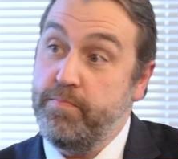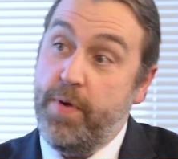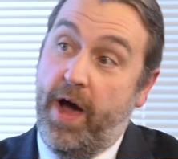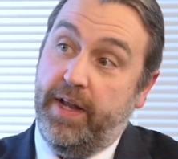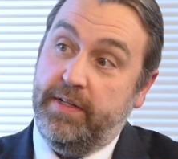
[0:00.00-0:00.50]

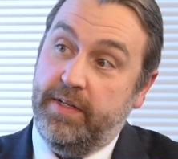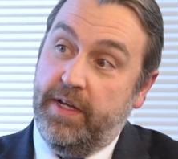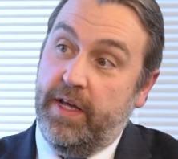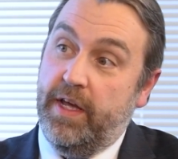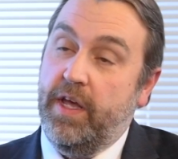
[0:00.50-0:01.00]
But
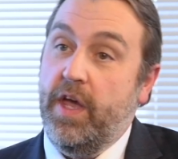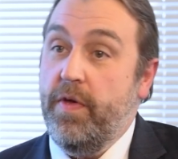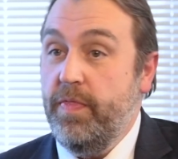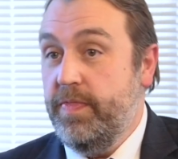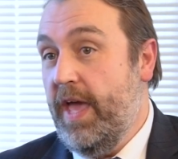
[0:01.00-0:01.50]

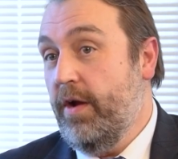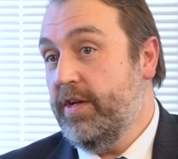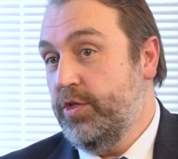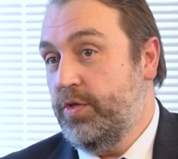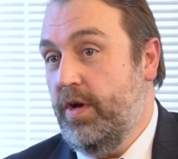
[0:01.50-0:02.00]
they are
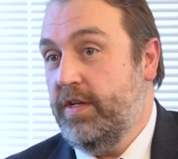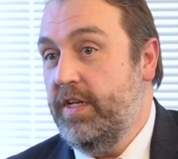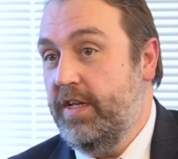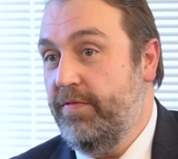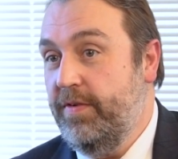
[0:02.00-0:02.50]

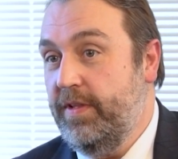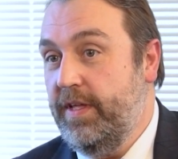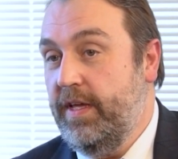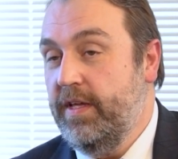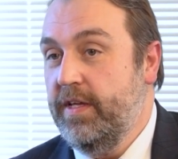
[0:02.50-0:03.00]
constructed differently.